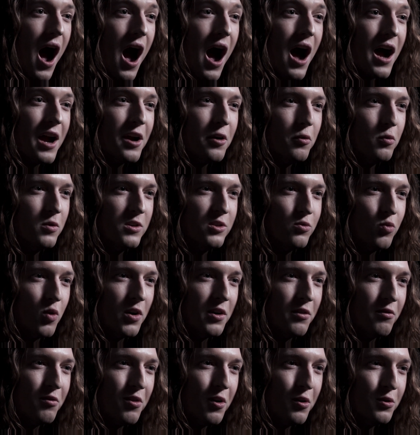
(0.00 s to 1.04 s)
I was
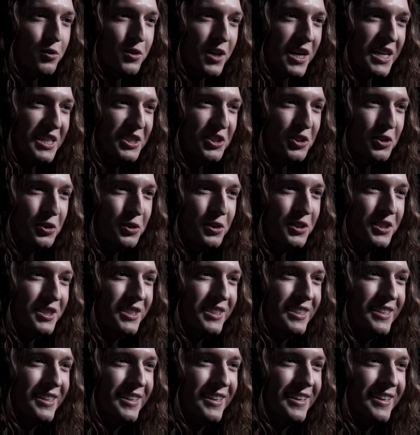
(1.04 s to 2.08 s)
one of those angels.